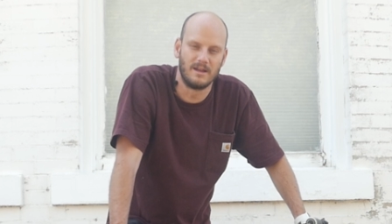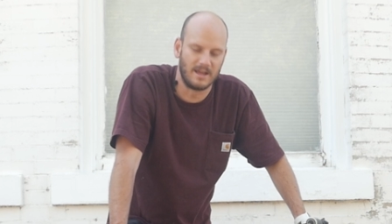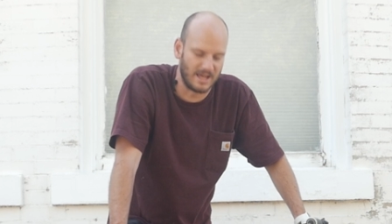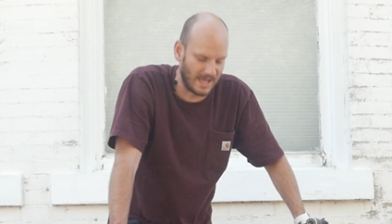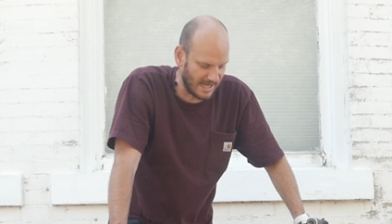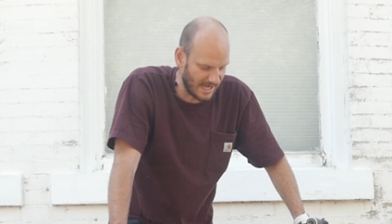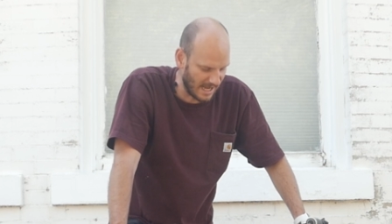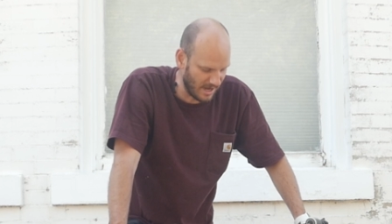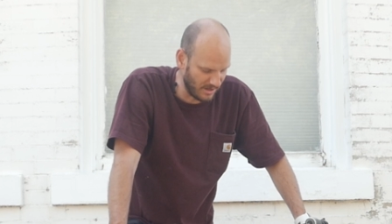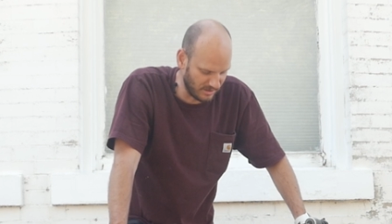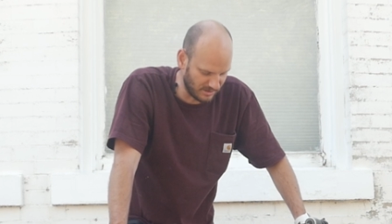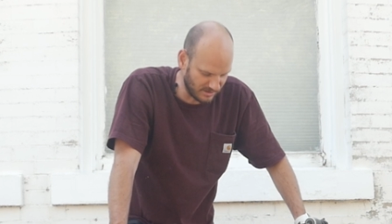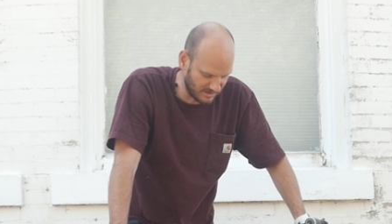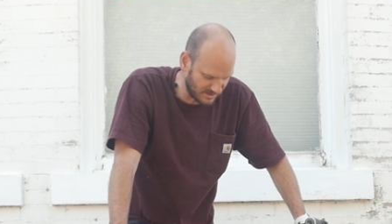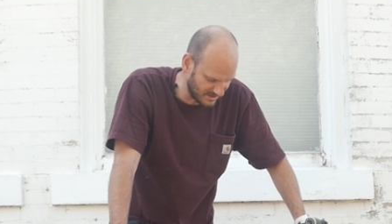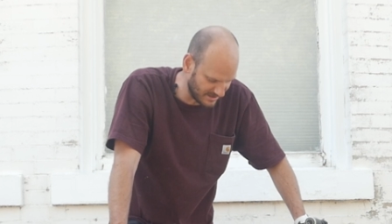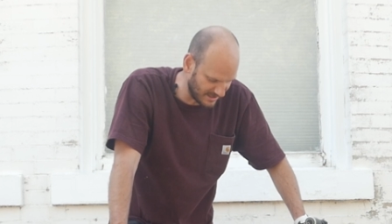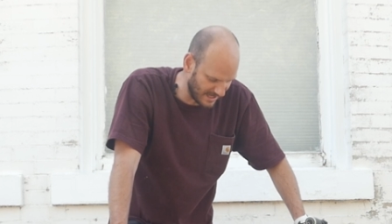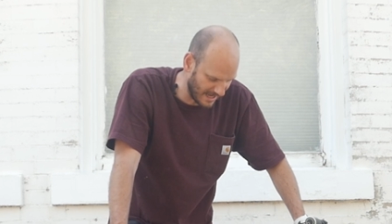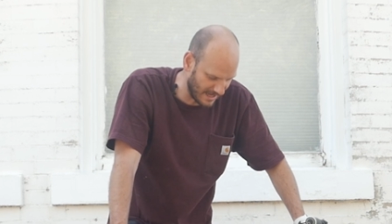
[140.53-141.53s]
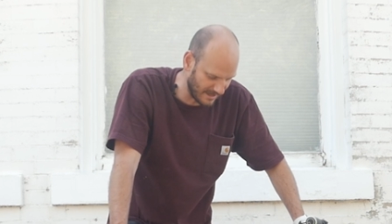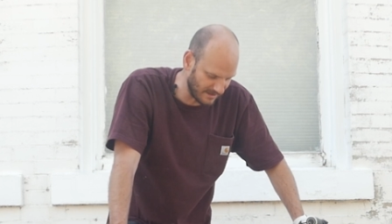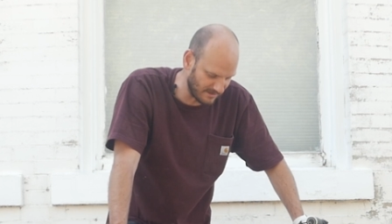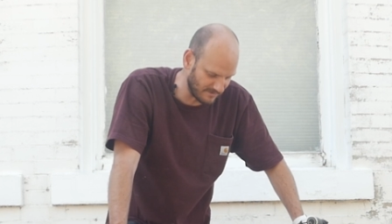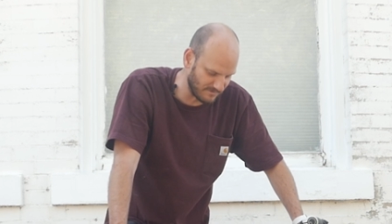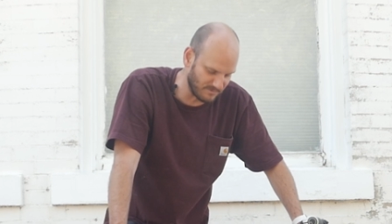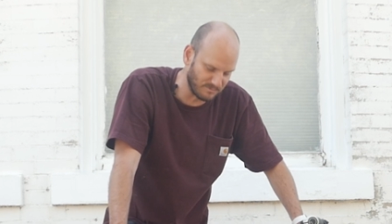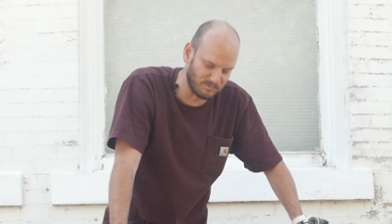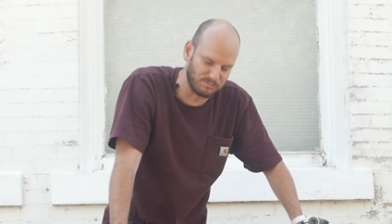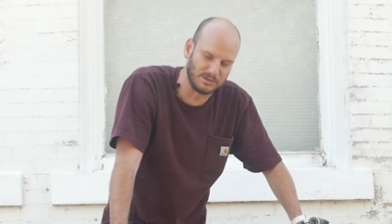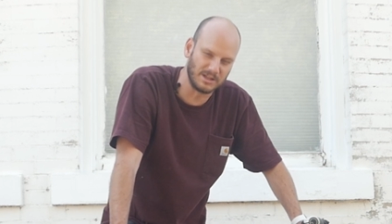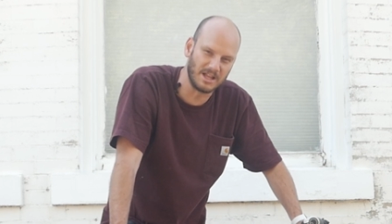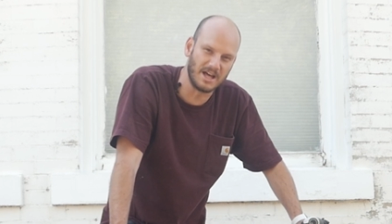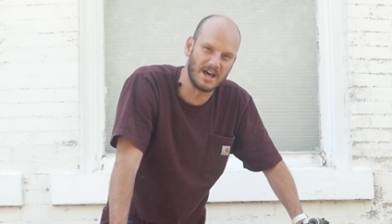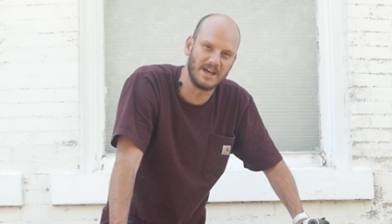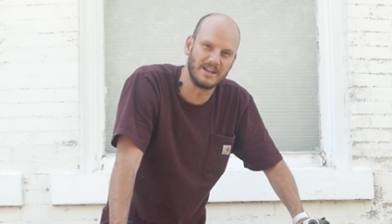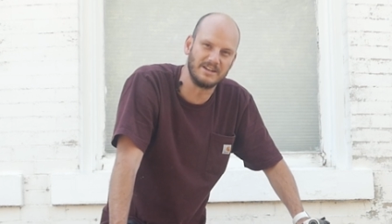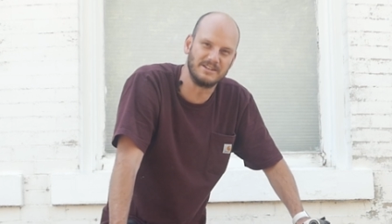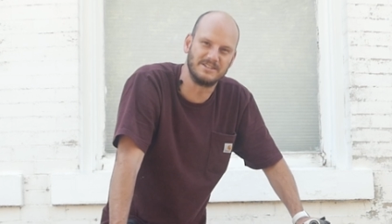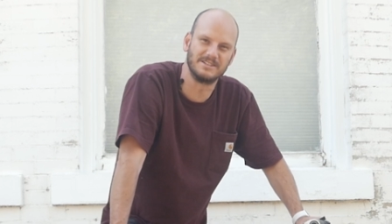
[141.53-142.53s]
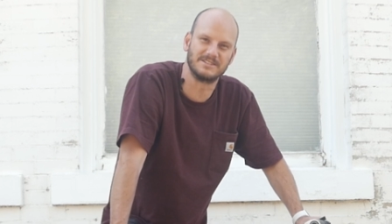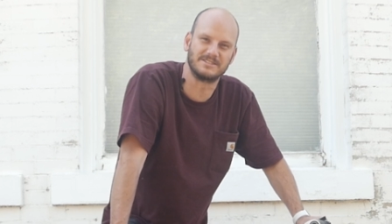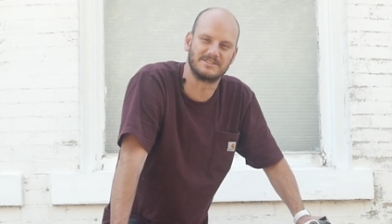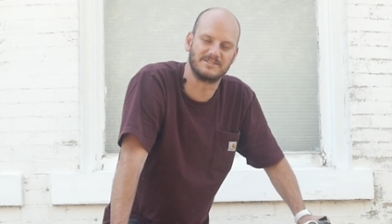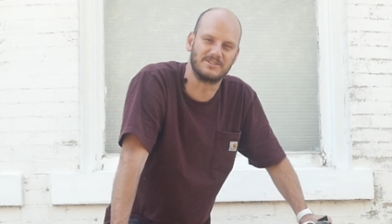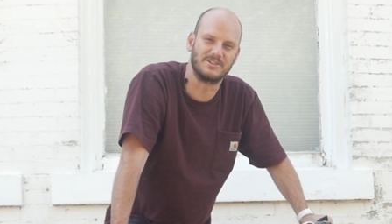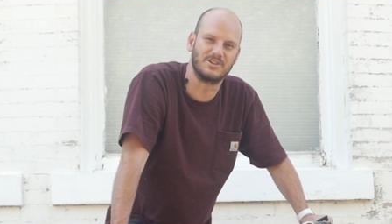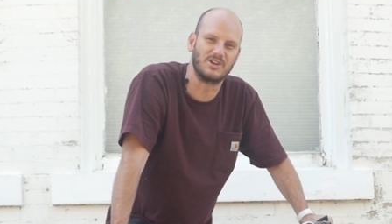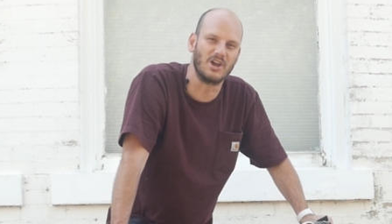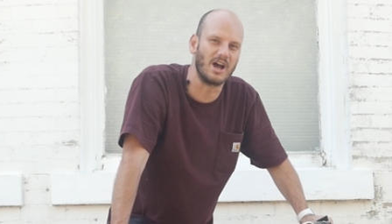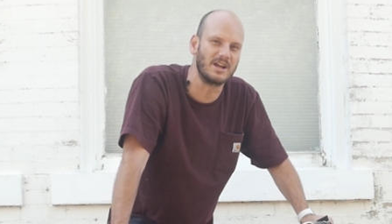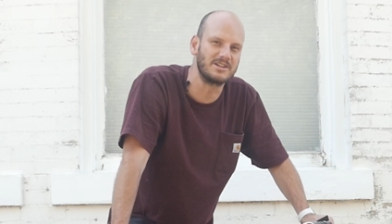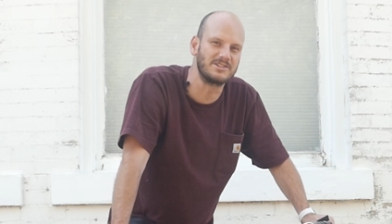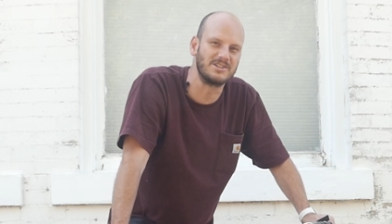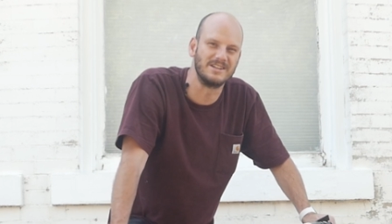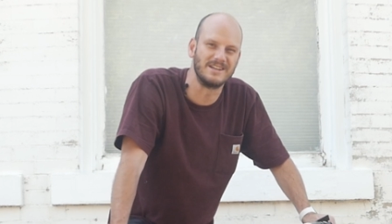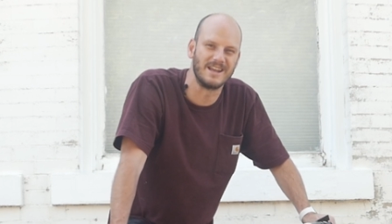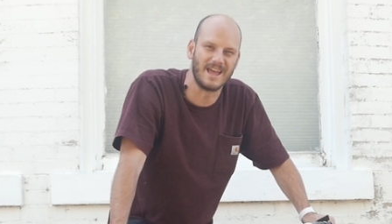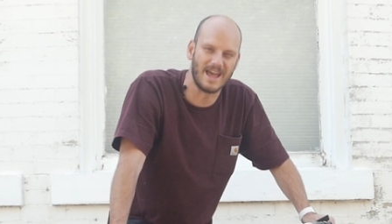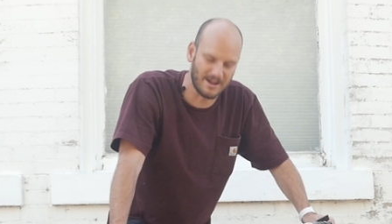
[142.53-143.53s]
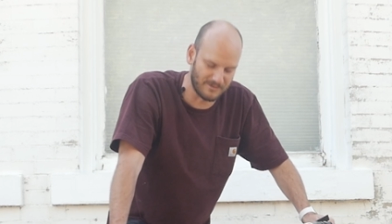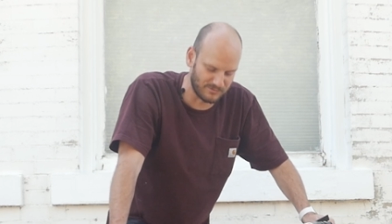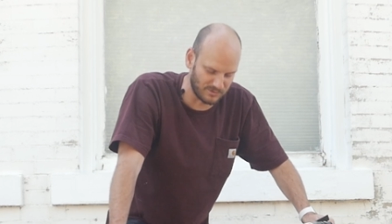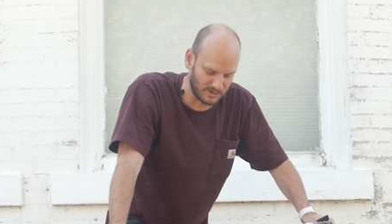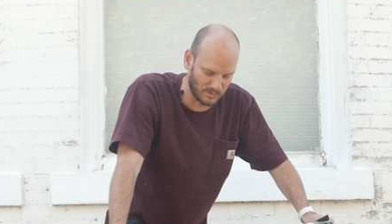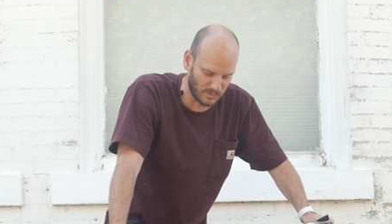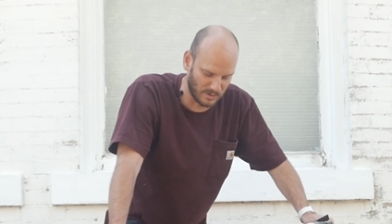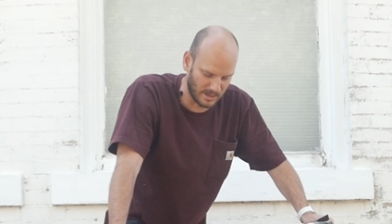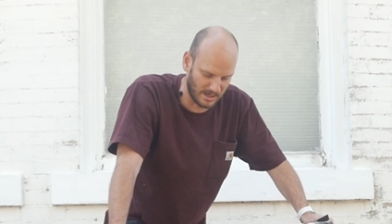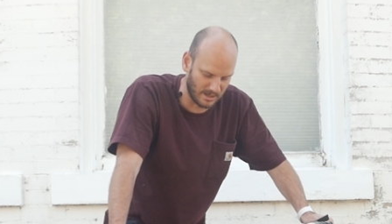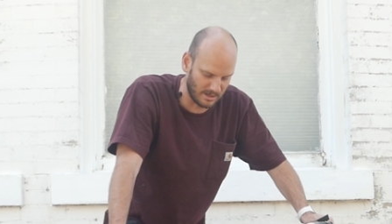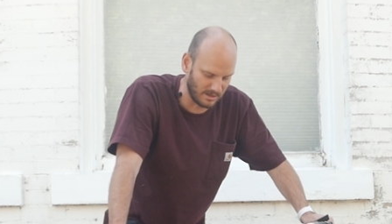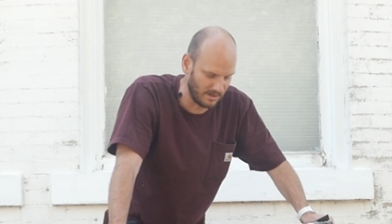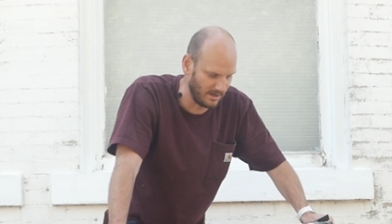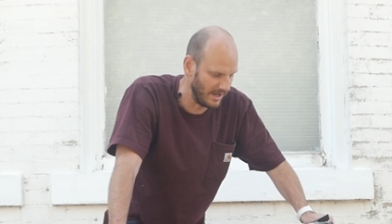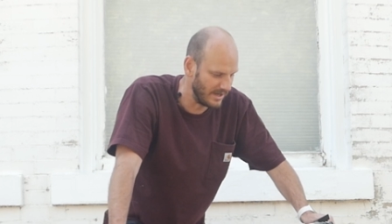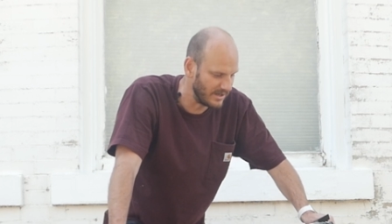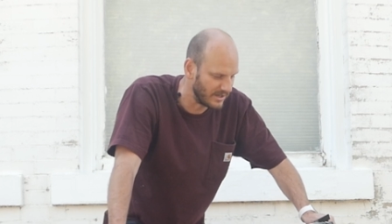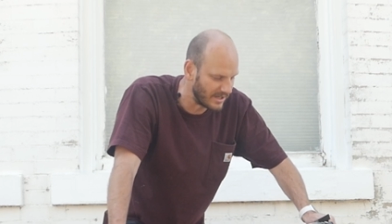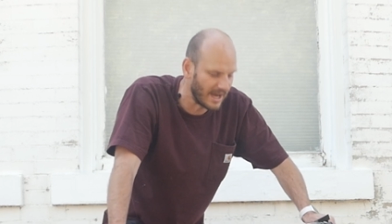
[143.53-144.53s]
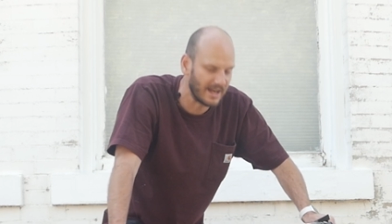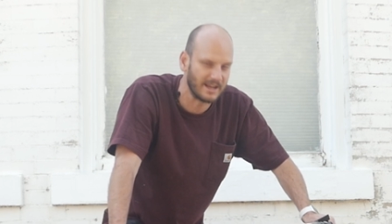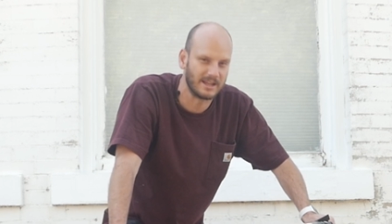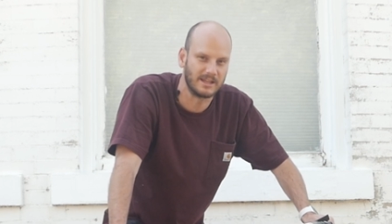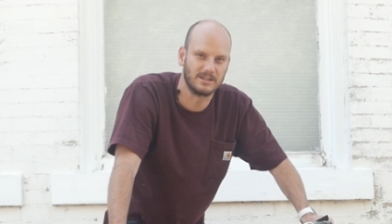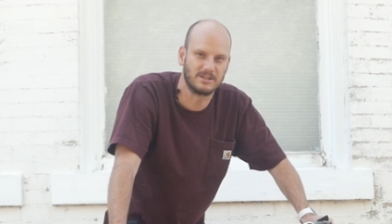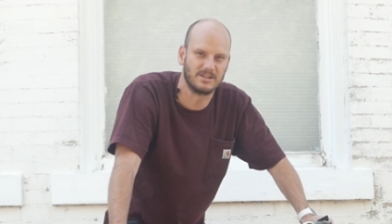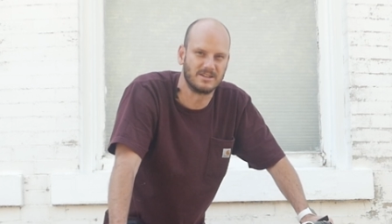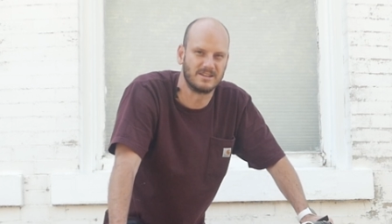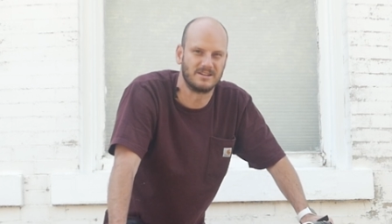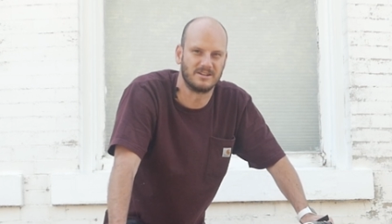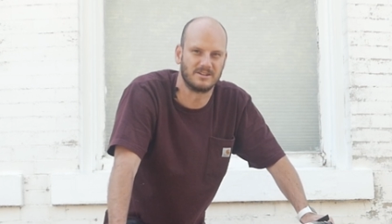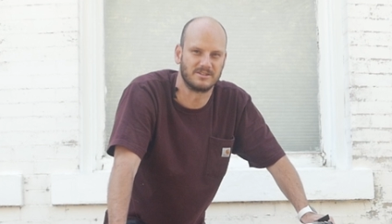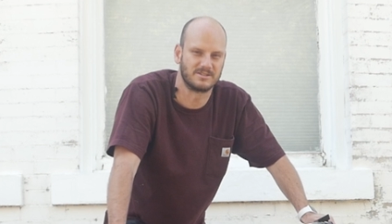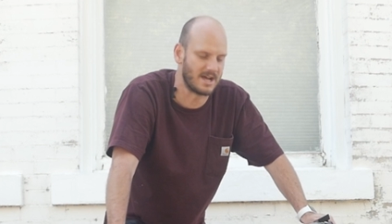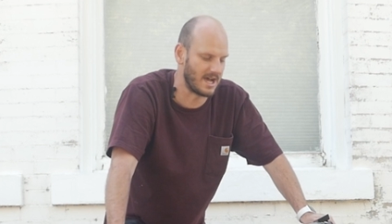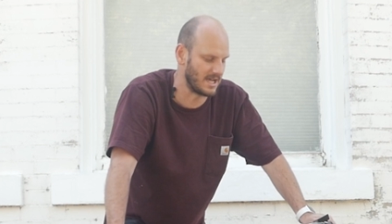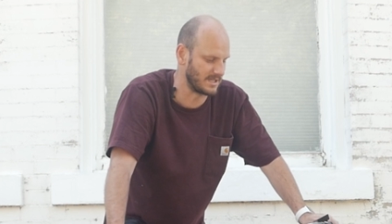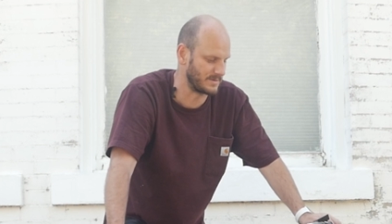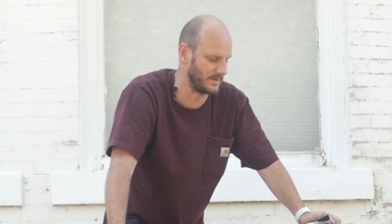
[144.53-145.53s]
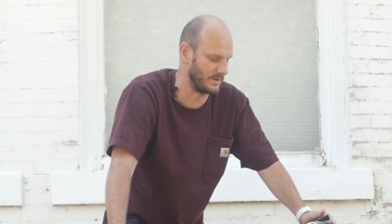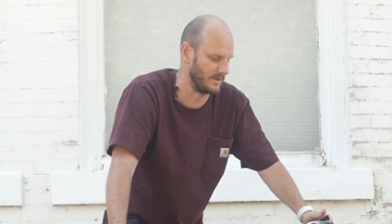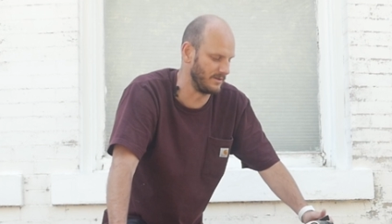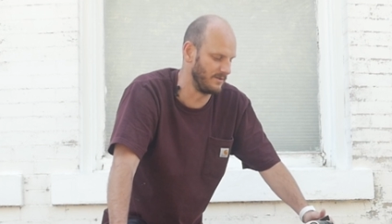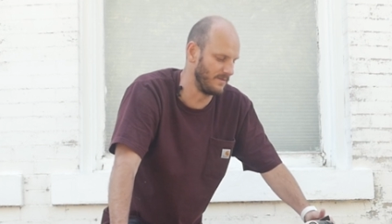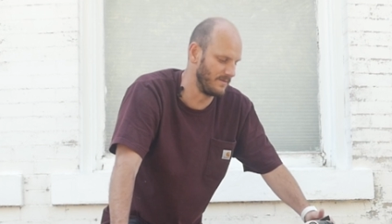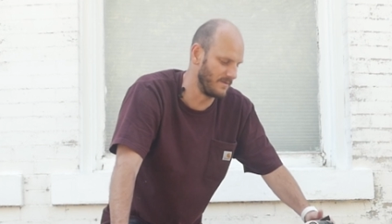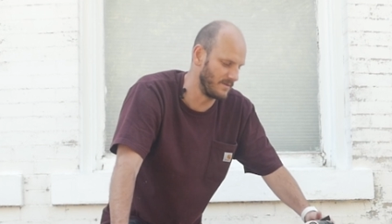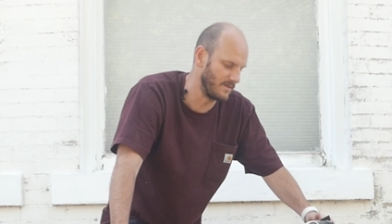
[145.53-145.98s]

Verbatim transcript: and now you just got blood just gushing everywhere and you got to get to the nearest hospital,